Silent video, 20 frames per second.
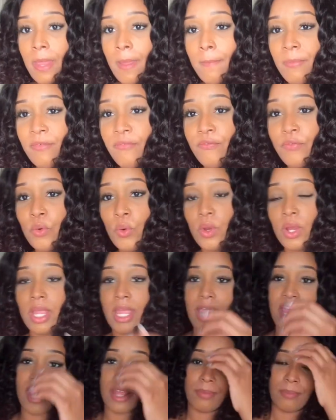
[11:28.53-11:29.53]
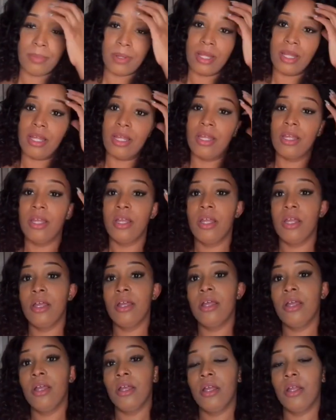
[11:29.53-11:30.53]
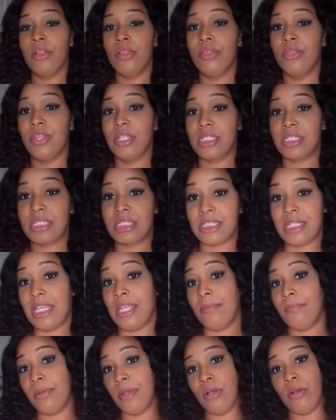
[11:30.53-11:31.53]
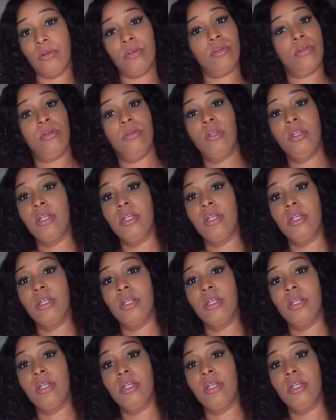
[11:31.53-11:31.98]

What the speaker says: beforehand, but the seat belt